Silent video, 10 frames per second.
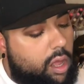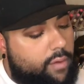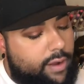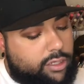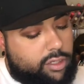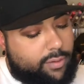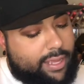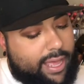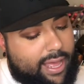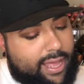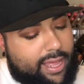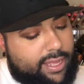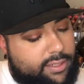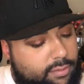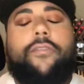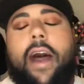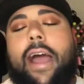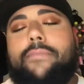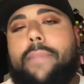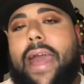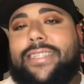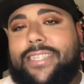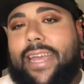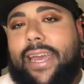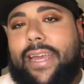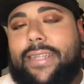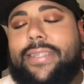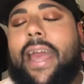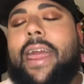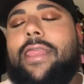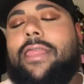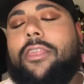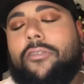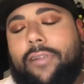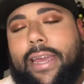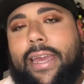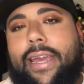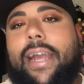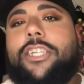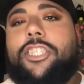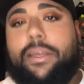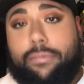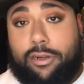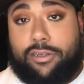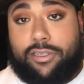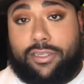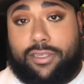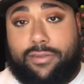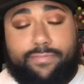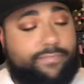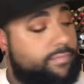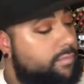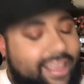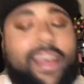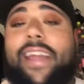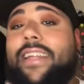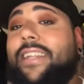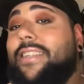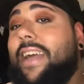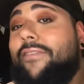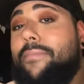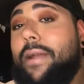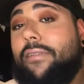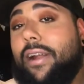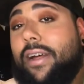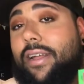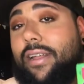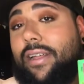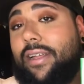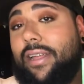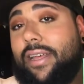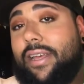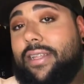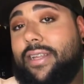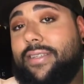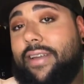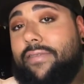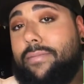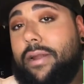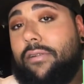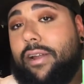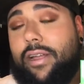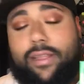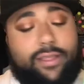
All right, so it has 5 matte shades and 3 shimmers. And it does have a mirror. It does have a mirror.